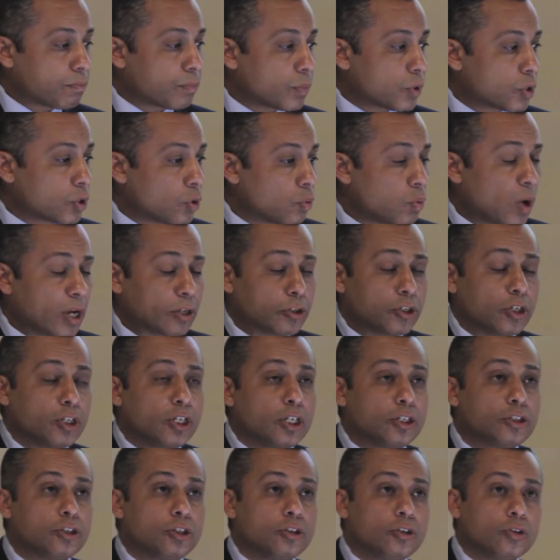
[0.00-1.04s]
So what do you
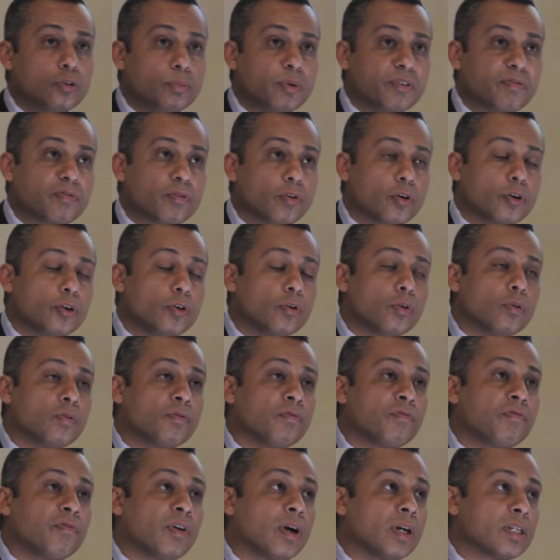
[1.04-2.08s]
need to do before your
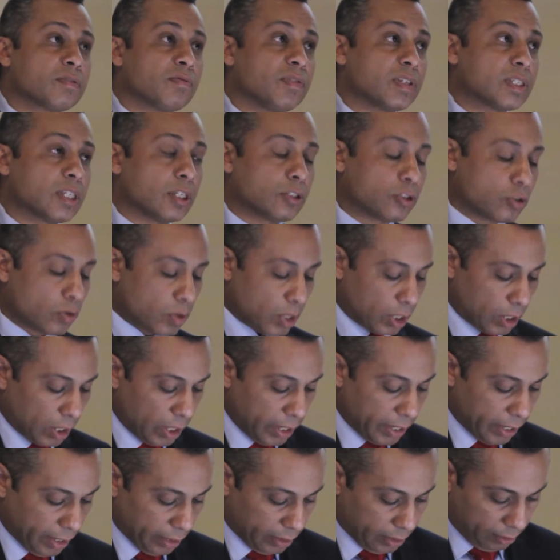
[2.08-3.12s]
first visit to the
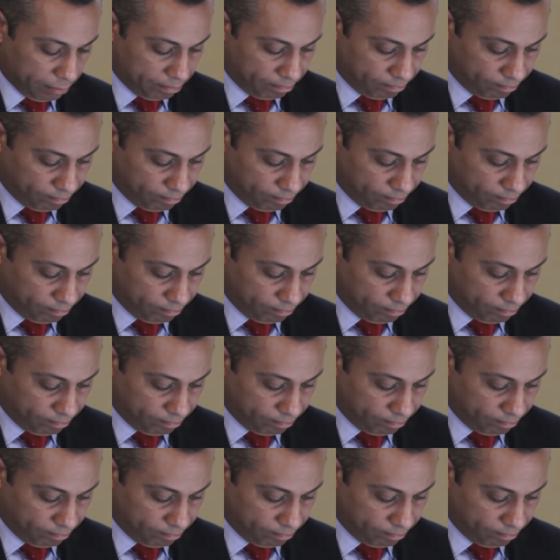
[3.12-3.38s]
clinic?